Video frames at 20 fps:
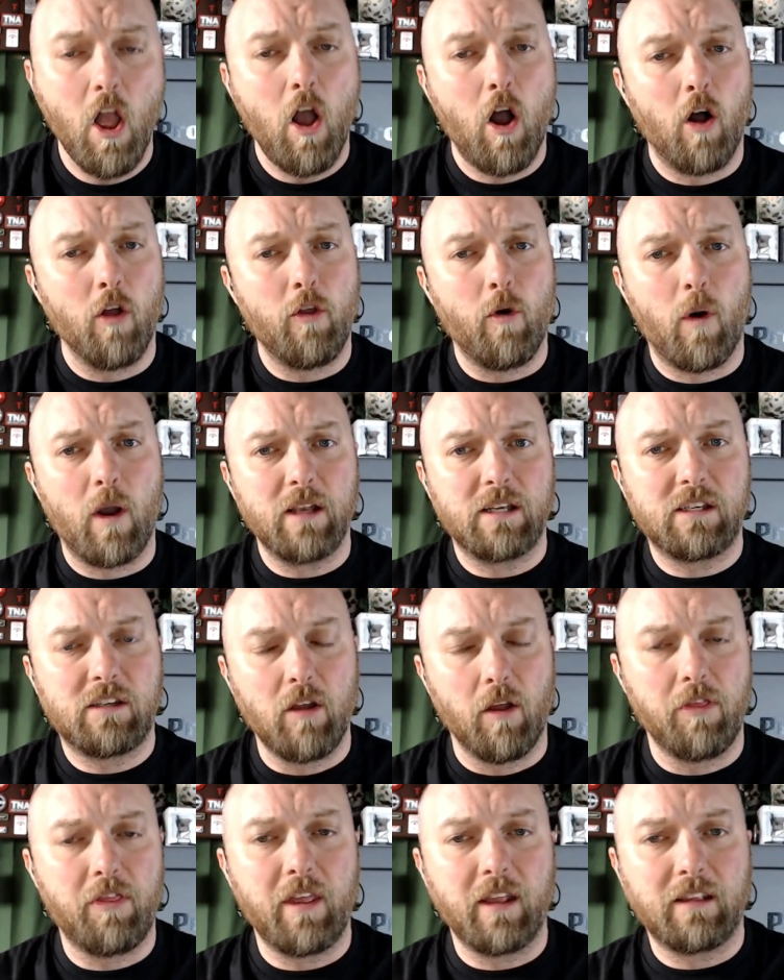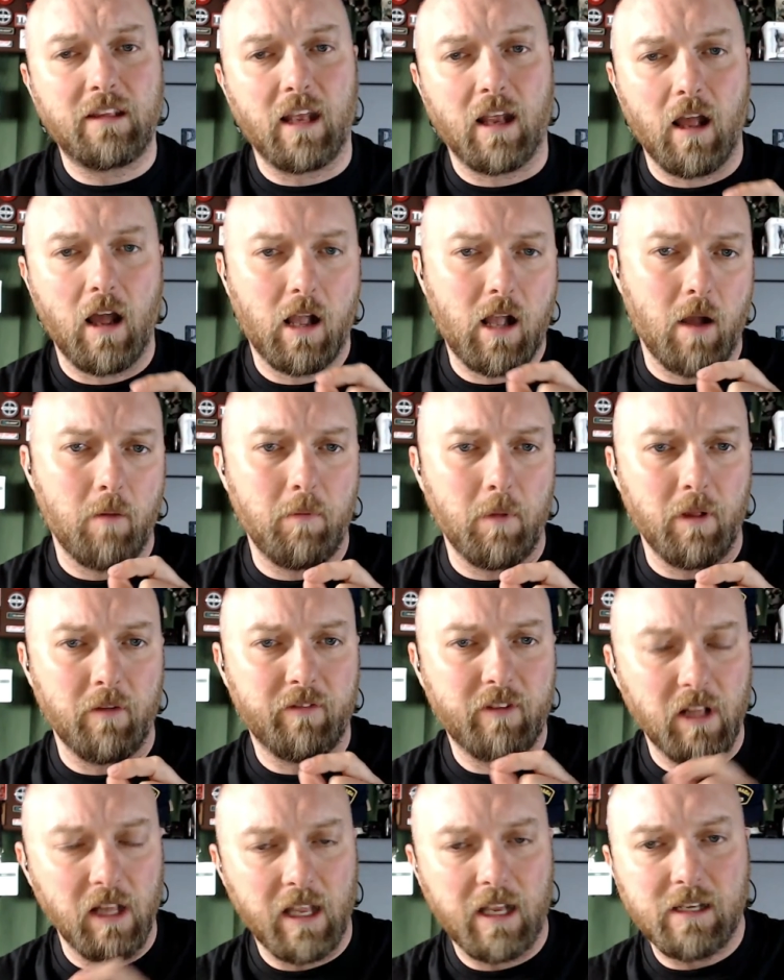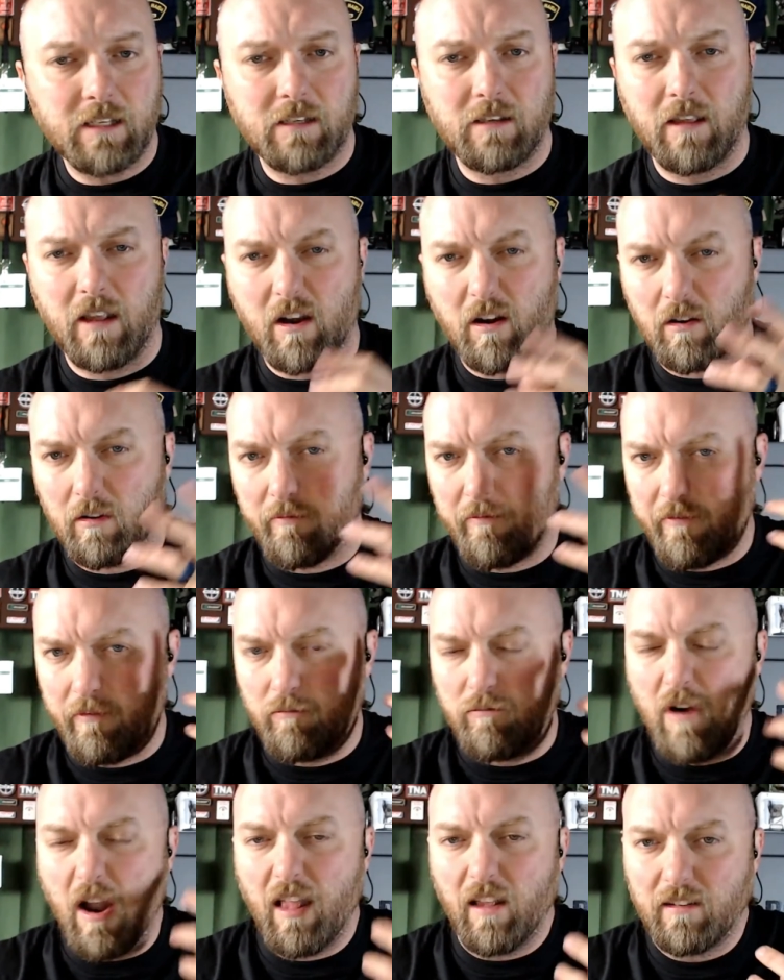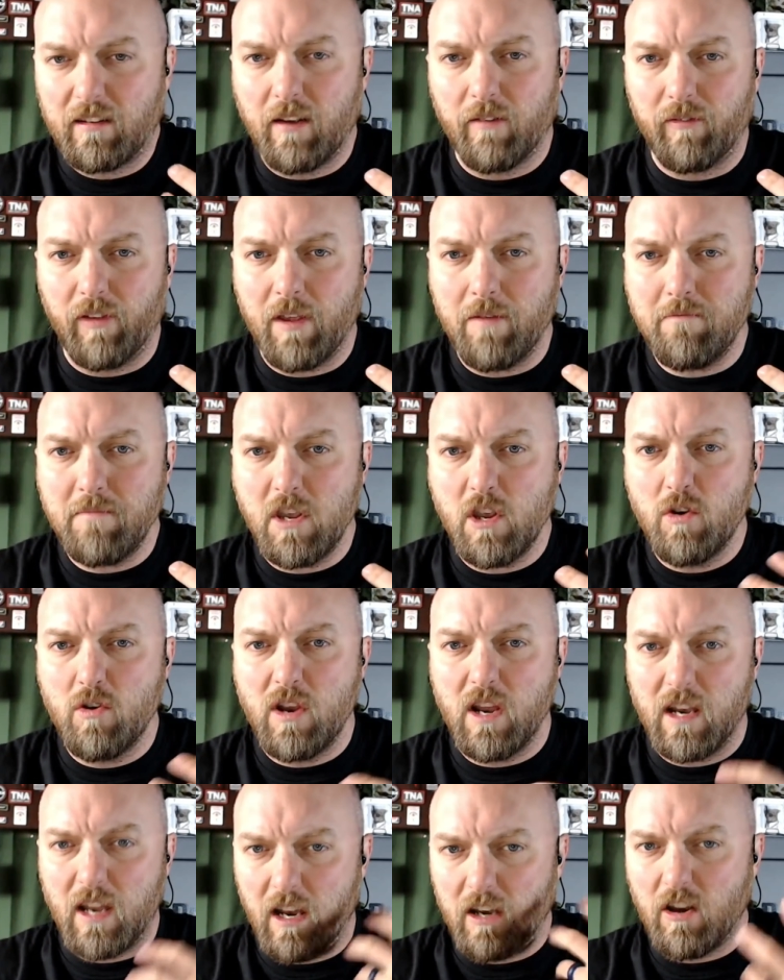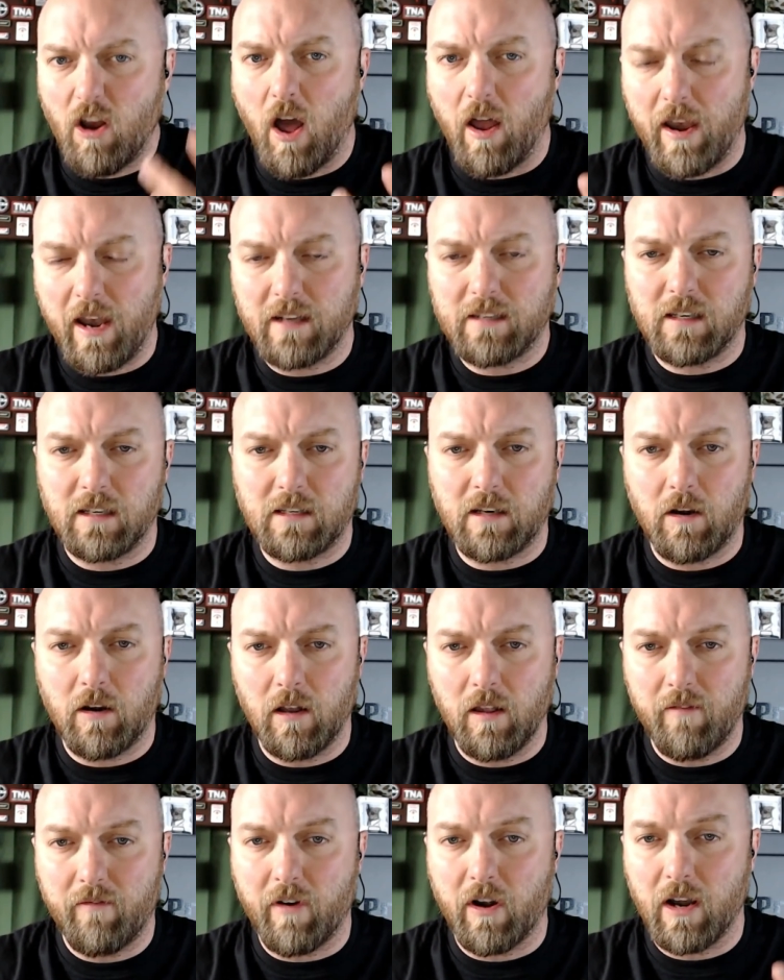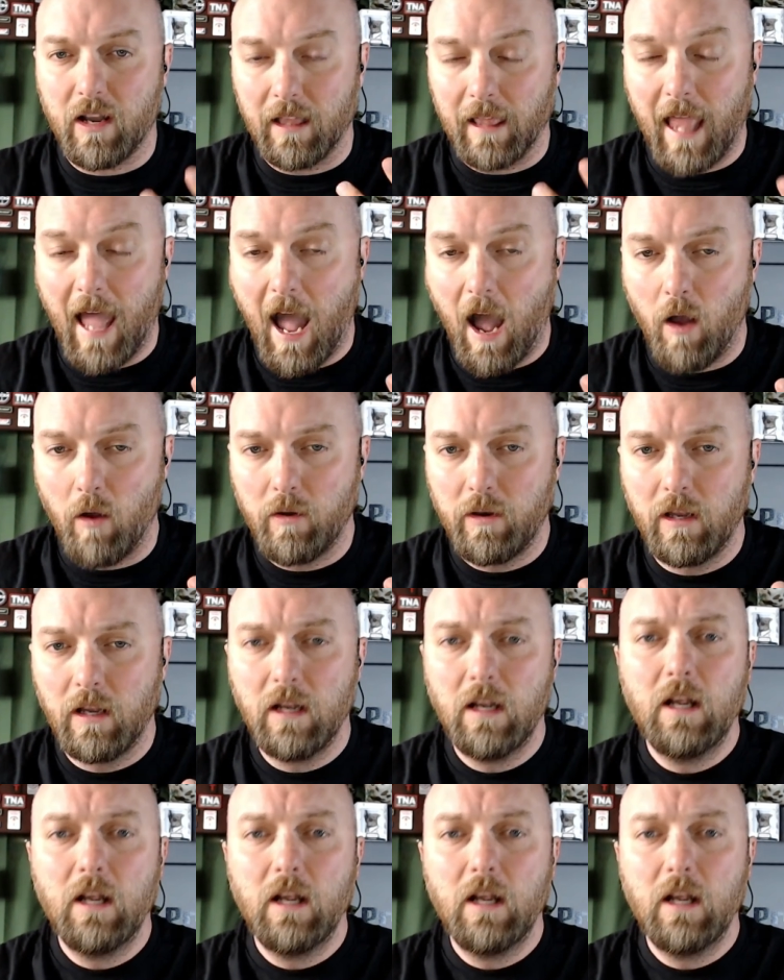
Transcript: although I still think that a couple of clicks that are relatively muted and not necessarily very loud